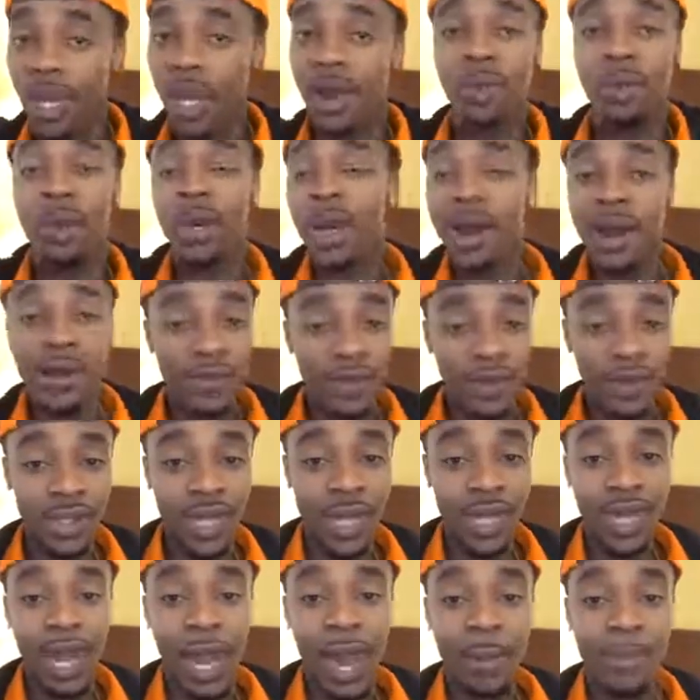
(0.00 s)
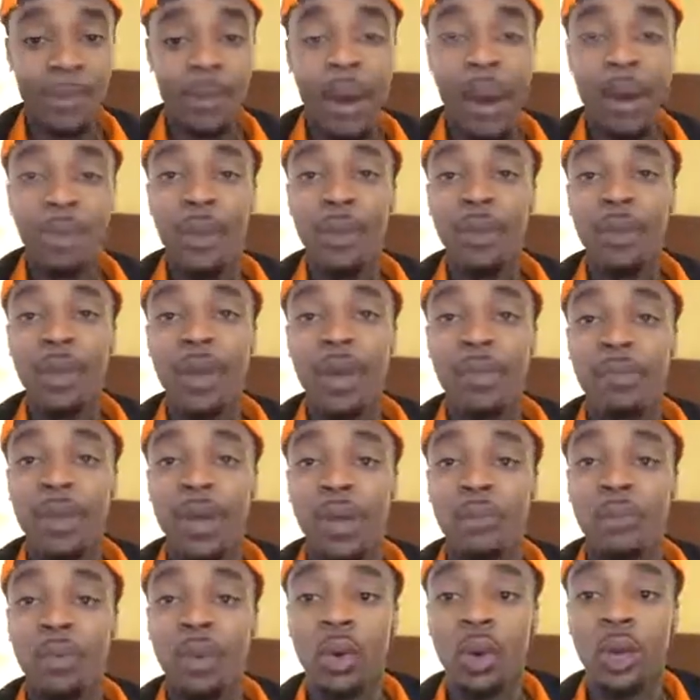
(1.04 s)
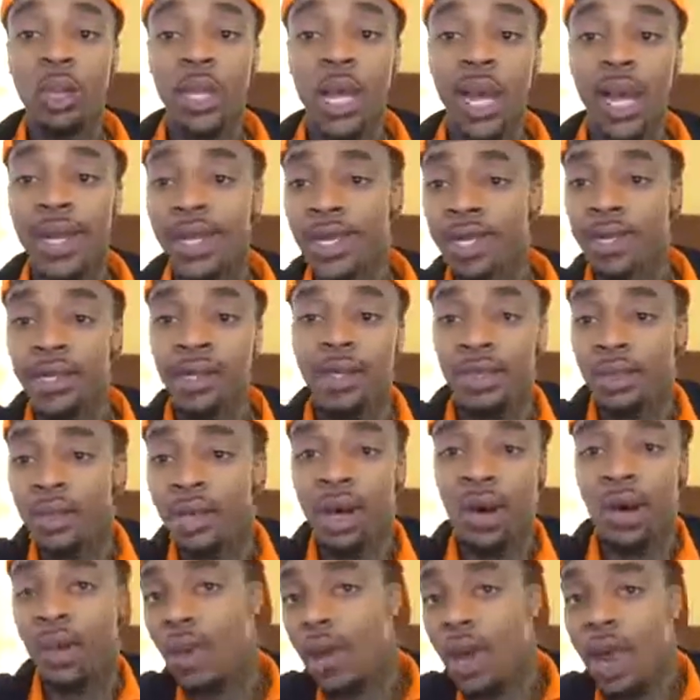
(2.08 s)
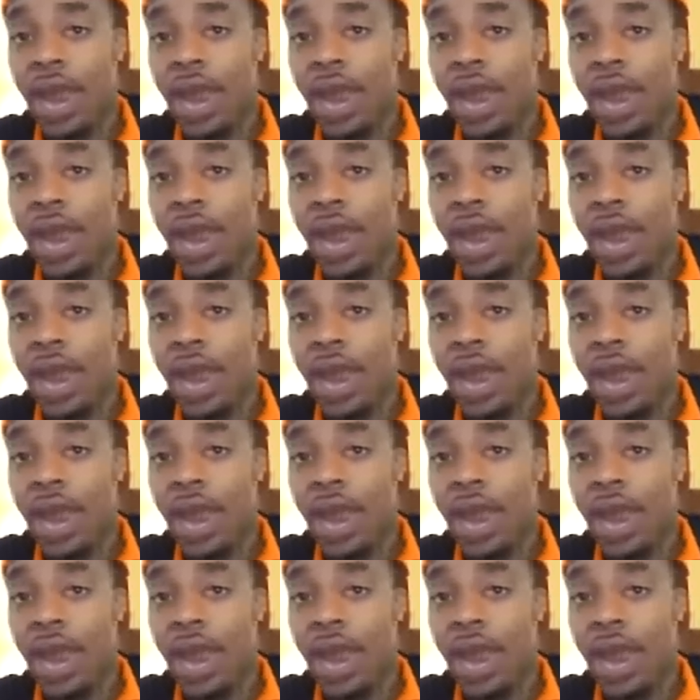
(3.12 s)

like whatever, like I probably would have been more like, you know,